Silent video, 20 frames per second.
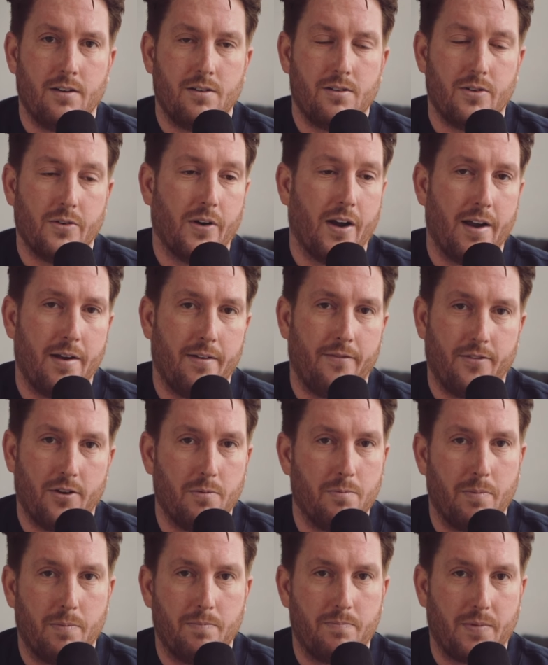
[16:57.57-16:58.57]
So if
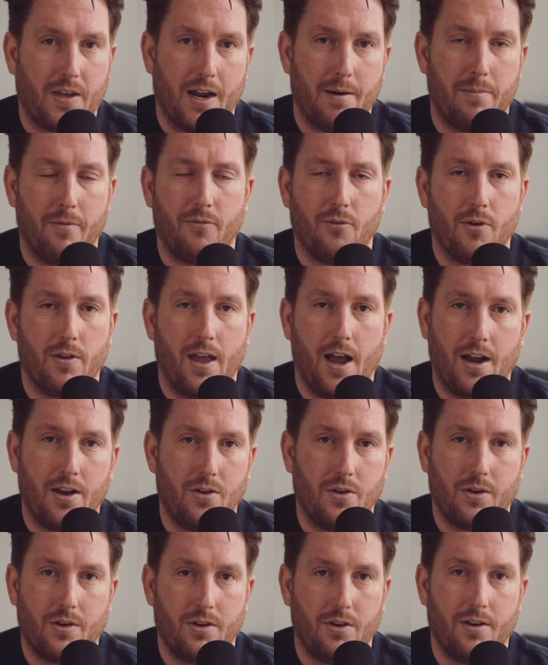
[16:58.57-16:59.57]
you get it before that,
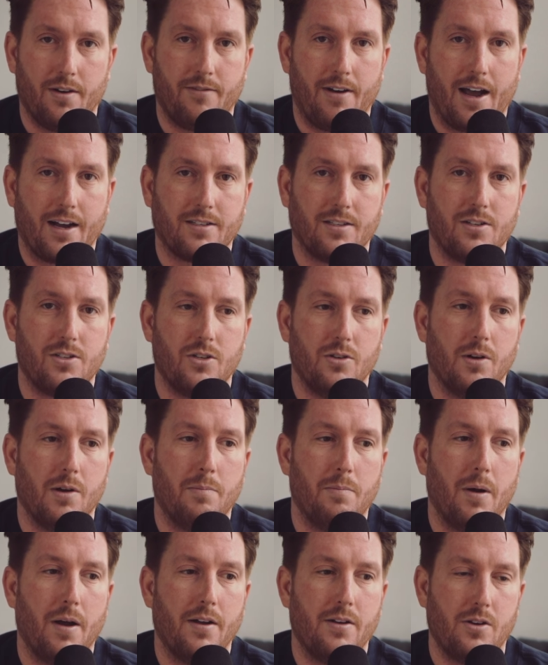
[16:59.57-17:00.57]
you have access to
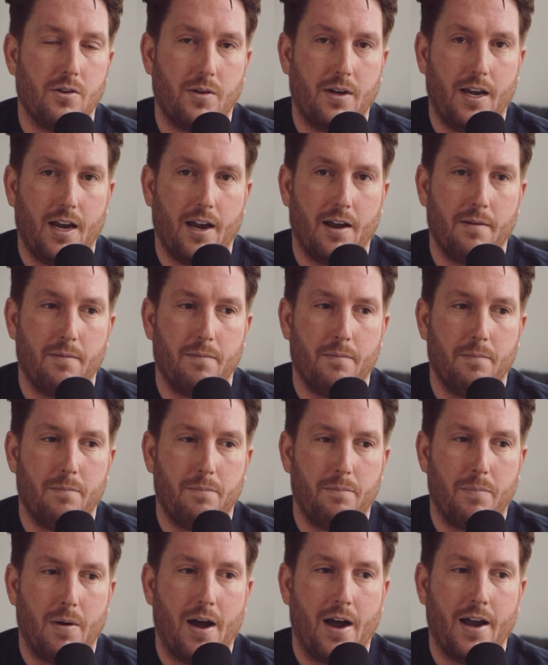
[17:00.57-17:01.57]
it, but you can't
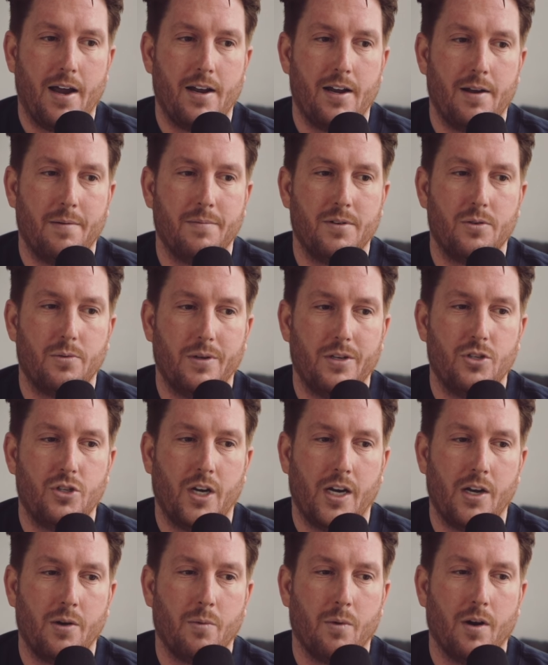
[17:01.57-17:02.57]
buy it in between
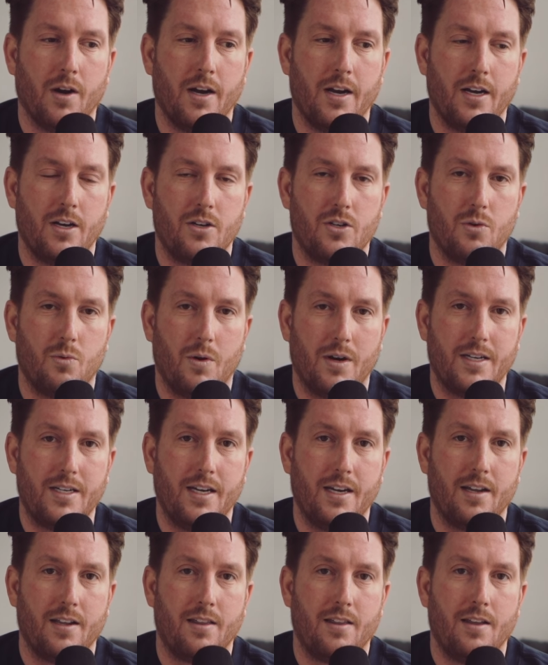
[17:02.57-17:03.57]
January
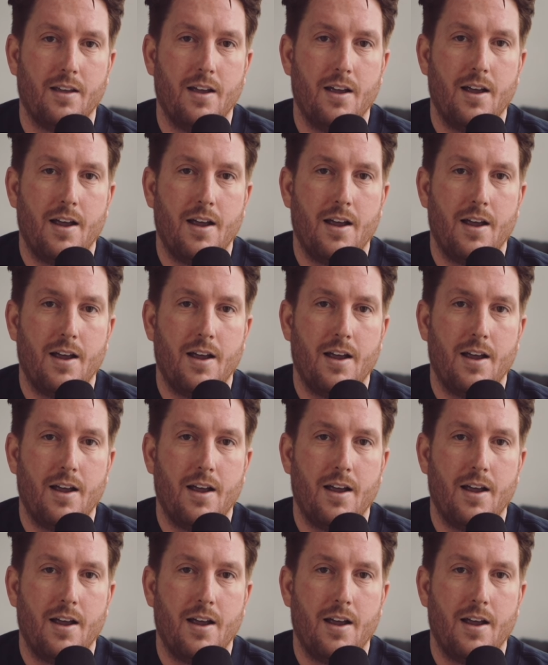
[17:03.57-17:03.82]
20th